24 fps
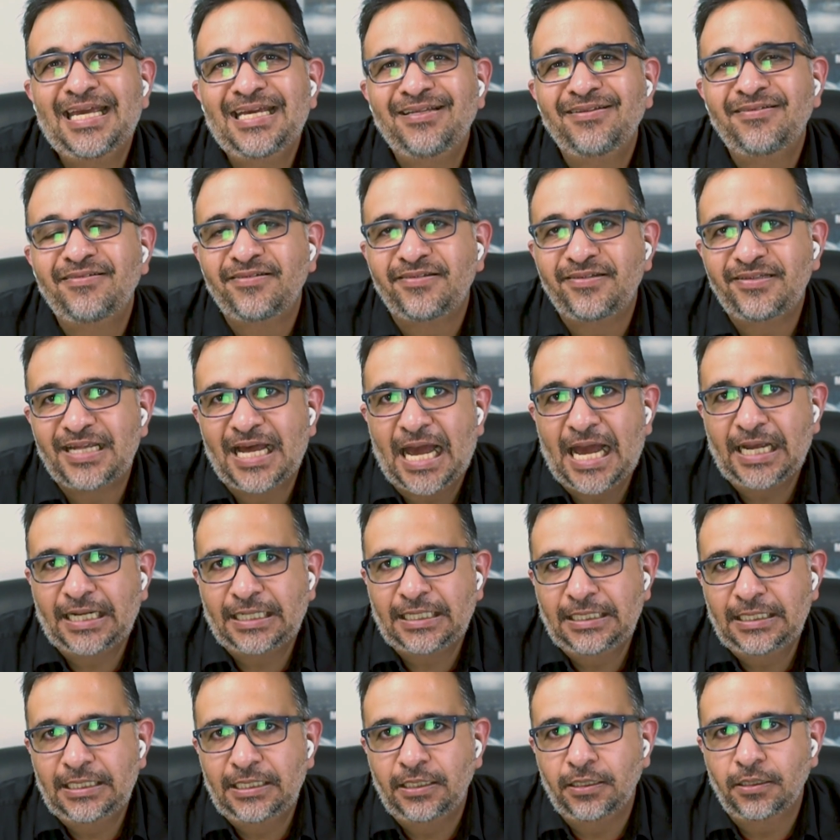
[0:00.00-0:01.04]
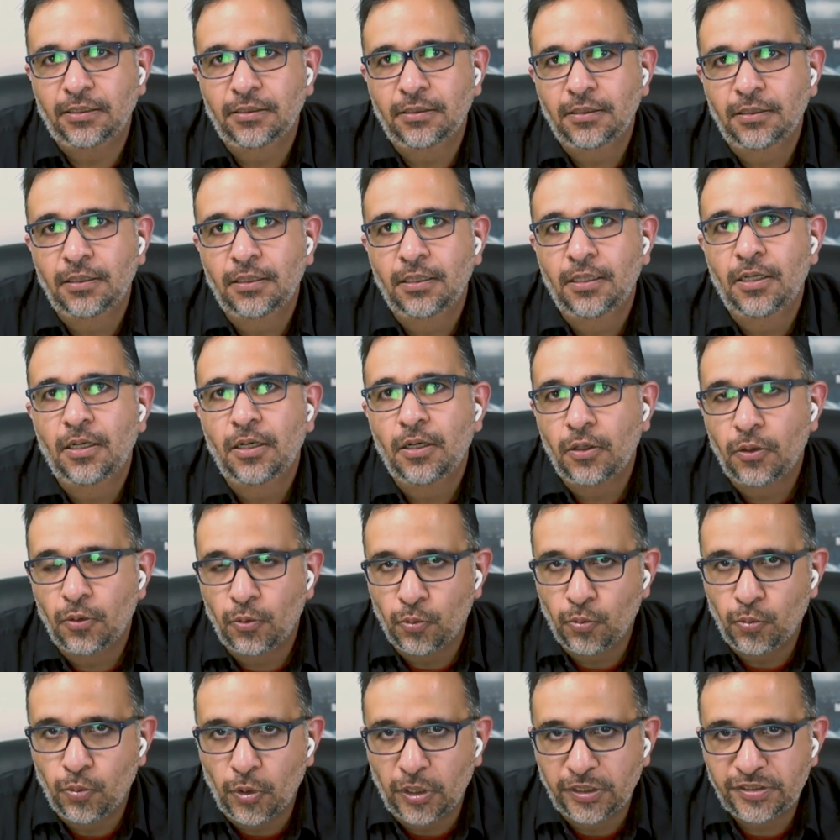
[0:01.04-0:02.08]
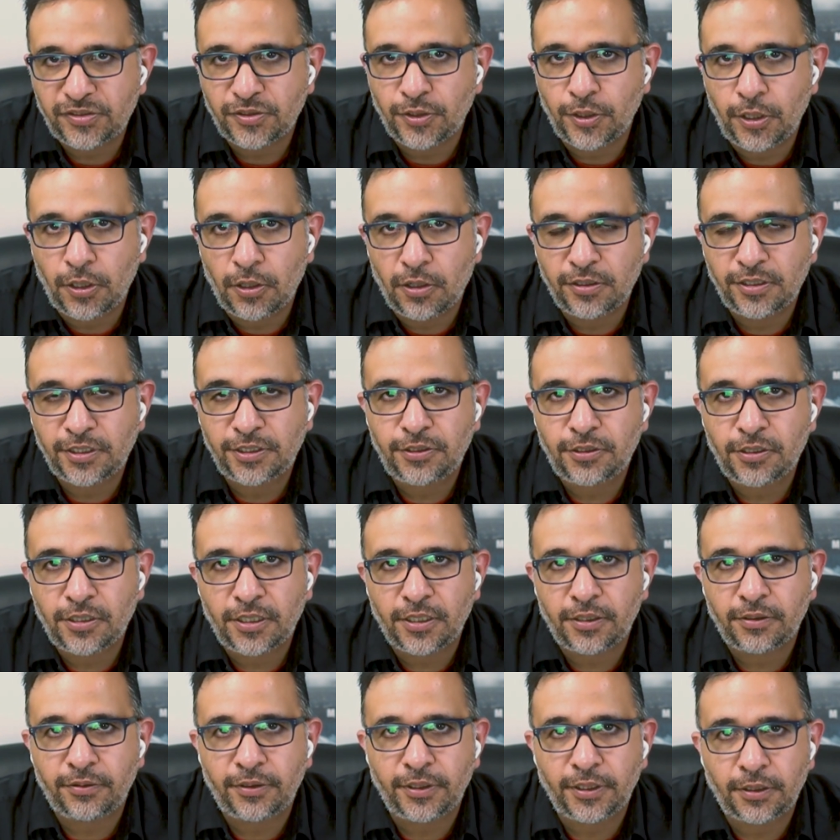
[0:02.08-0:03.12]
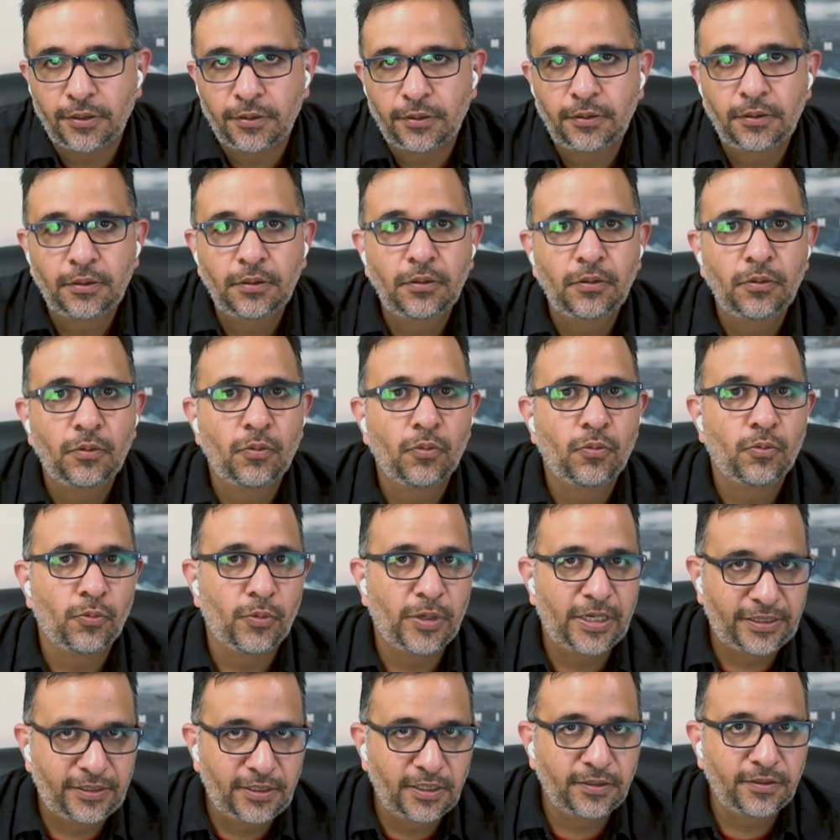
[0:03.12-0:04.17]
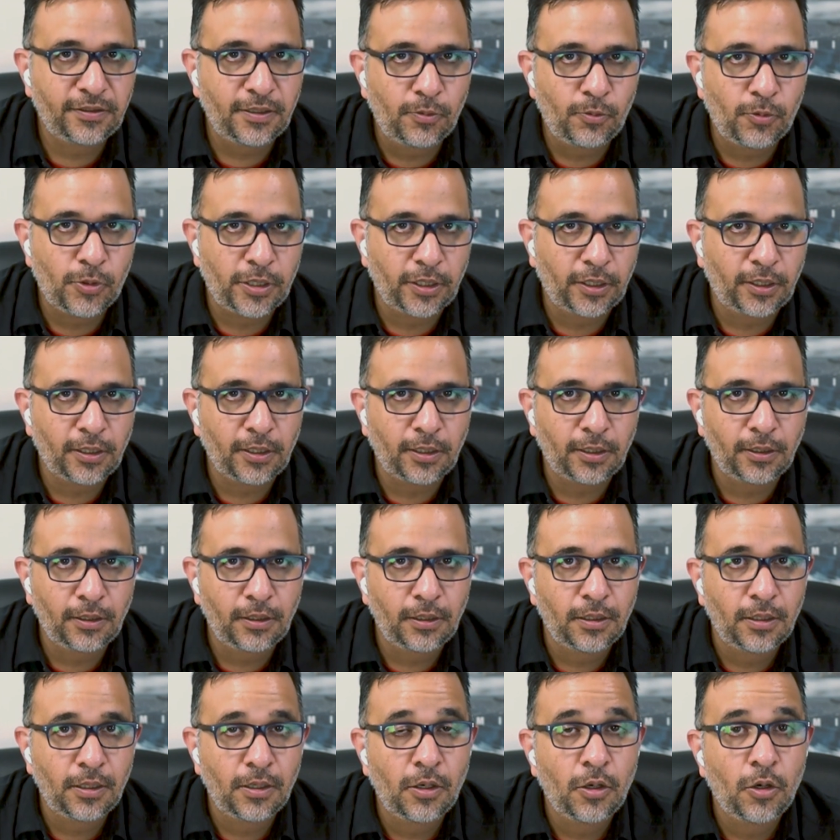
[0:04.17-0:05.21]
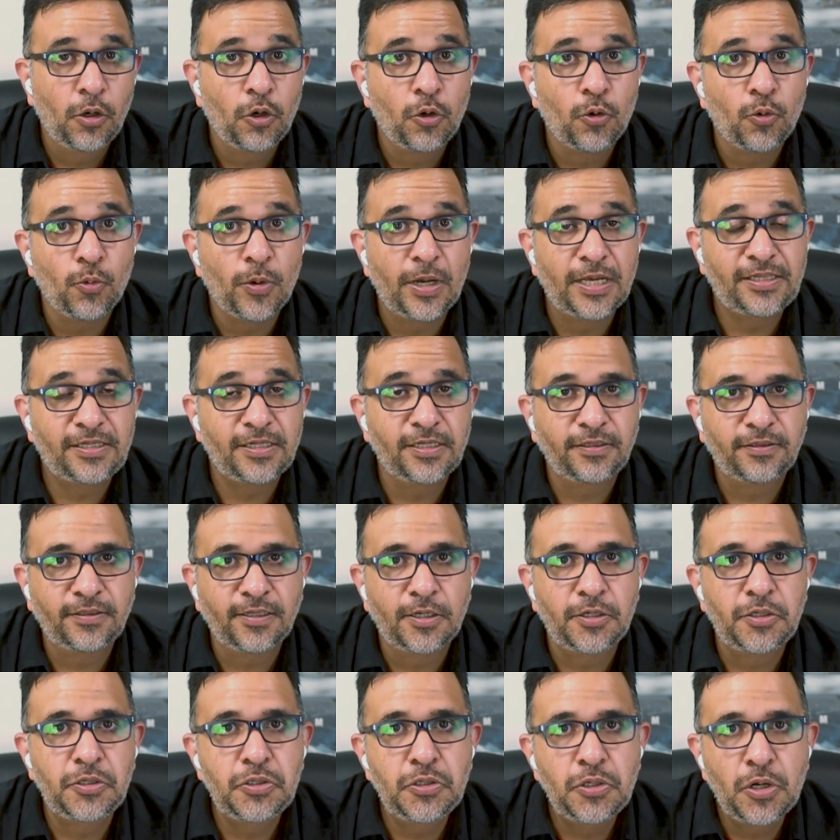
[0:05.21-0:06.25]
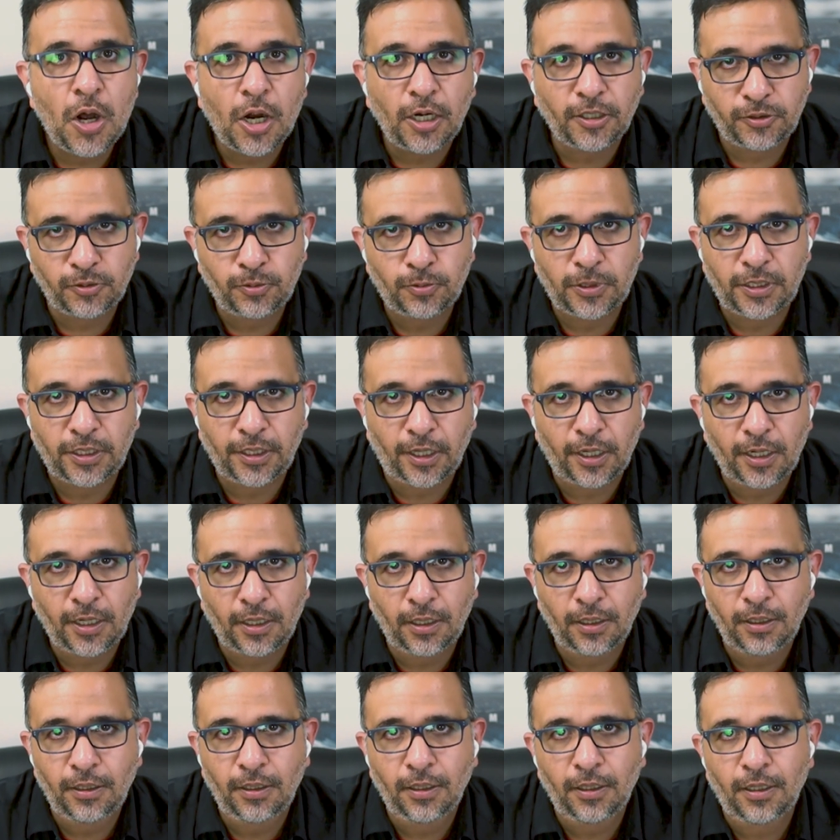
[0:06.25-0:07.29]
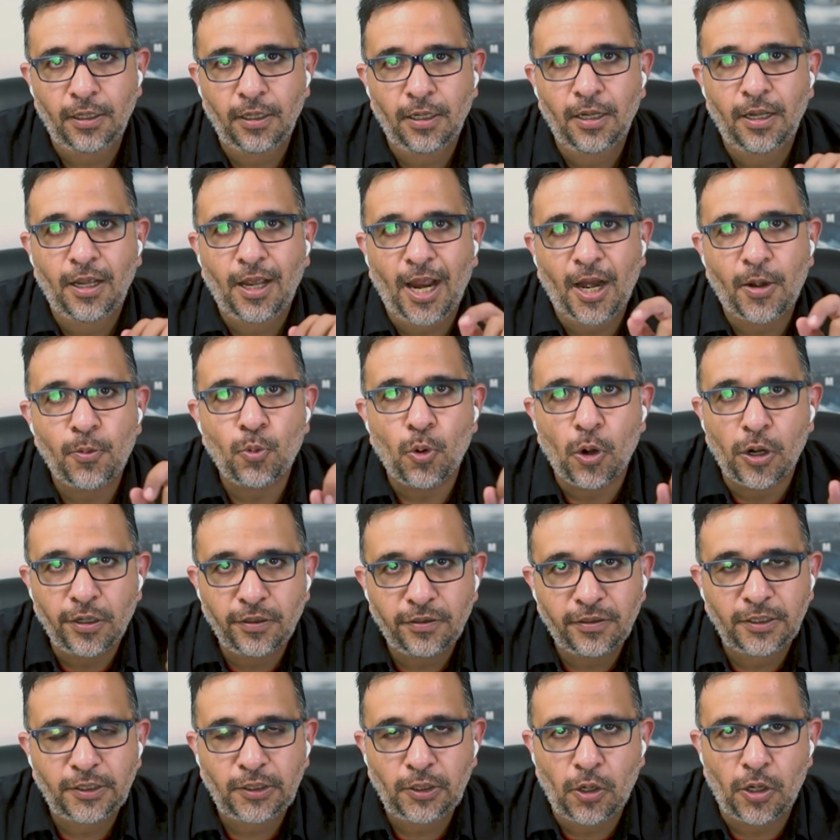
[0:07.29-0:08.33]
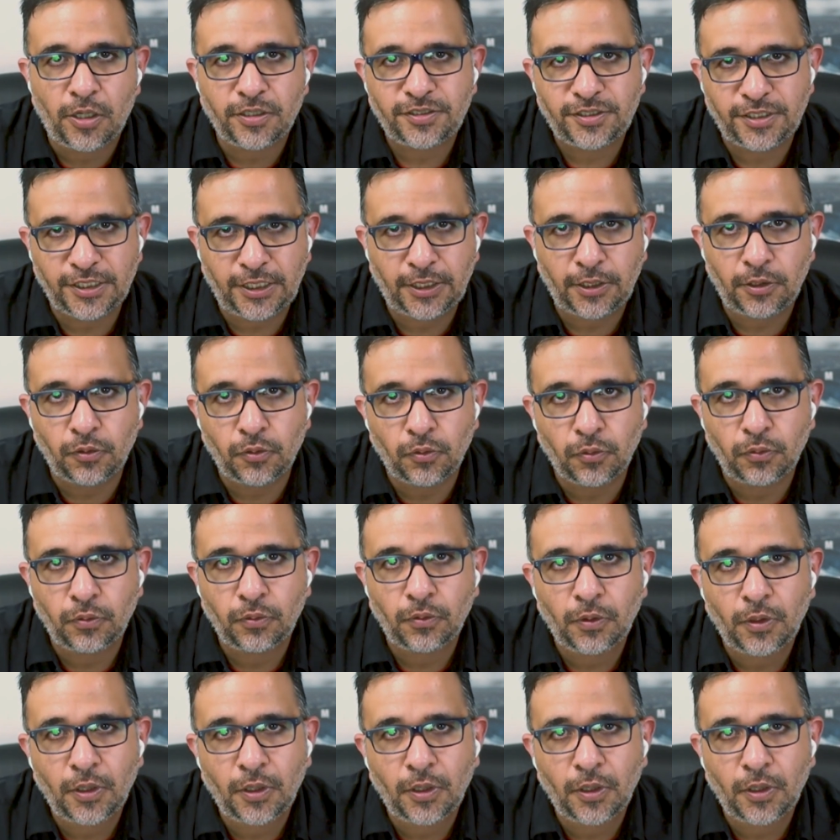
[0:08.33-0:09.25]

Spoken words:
exactly what's going on in your career, where things are working, where things are not working, and what is it costing you.